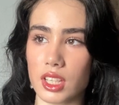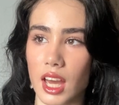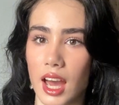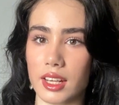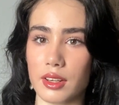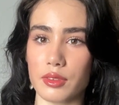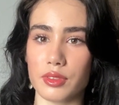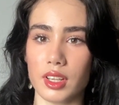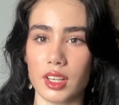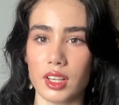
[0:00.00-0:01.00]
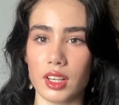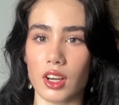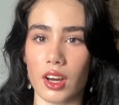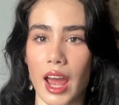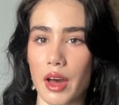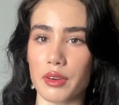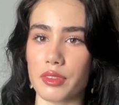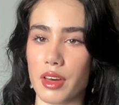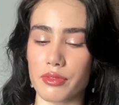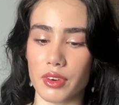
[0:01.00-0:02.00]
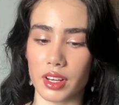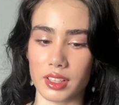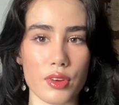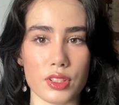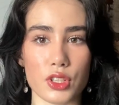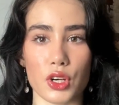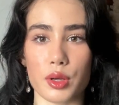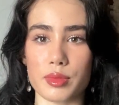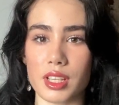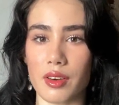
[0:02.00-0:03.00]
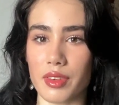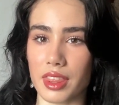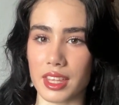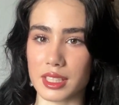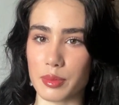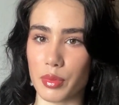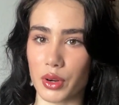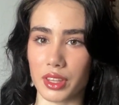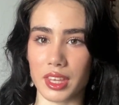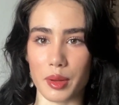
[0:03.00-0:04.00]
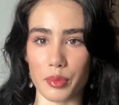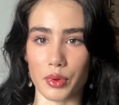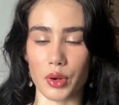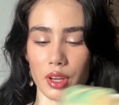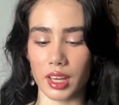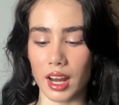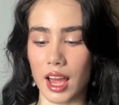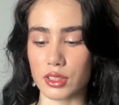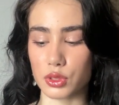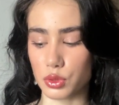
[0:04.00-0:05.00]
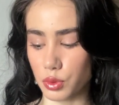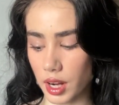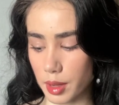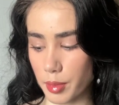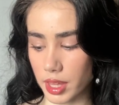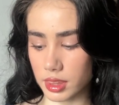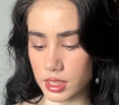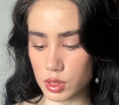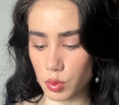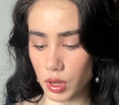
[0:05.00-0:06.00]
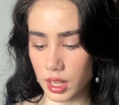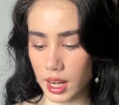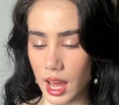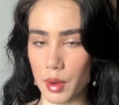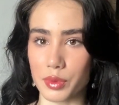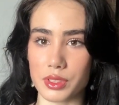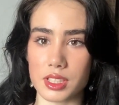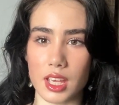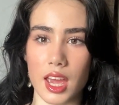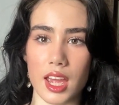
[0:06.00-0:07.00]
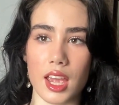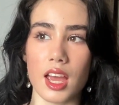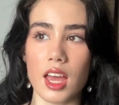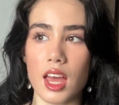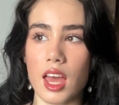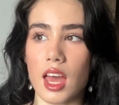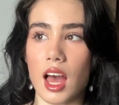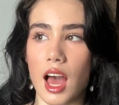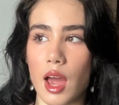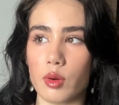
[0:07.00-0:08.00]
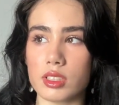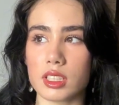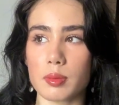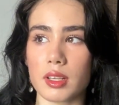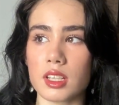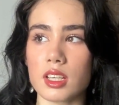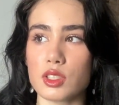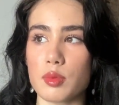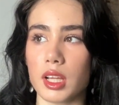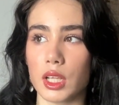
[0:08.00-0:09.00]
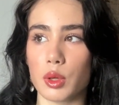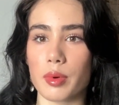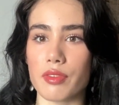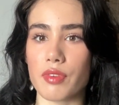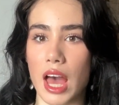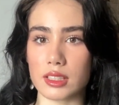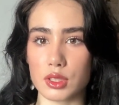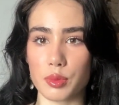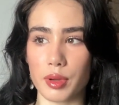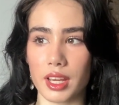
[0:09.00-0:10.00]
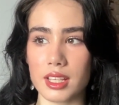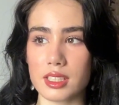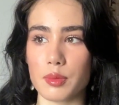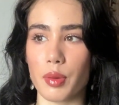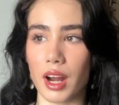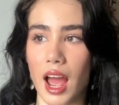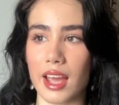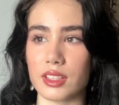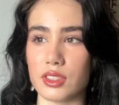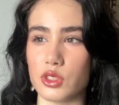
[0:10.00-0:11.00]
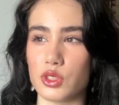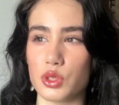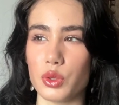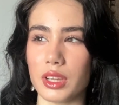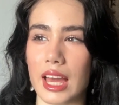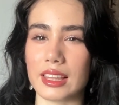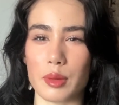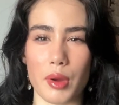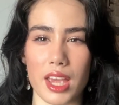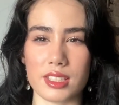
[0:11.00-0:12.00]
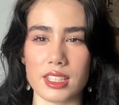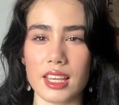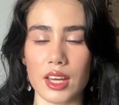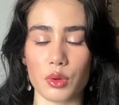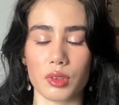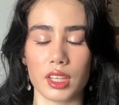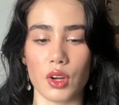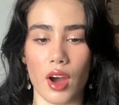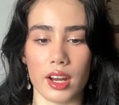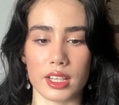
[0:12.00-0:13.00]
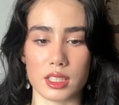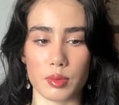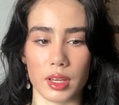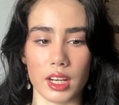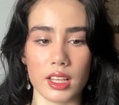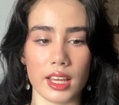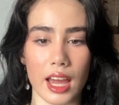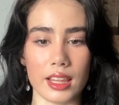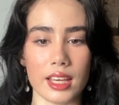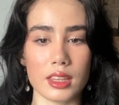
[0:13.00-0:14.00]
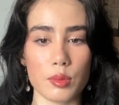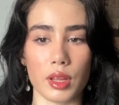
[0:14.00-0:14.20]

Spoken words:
kind of got out of that funk. In terms of this book, The Unbroken, I do recommend this one. I will say I was expecting it to be a little bit faster paced, but I do like the pacing. I don't really know how to explain it. Like I like the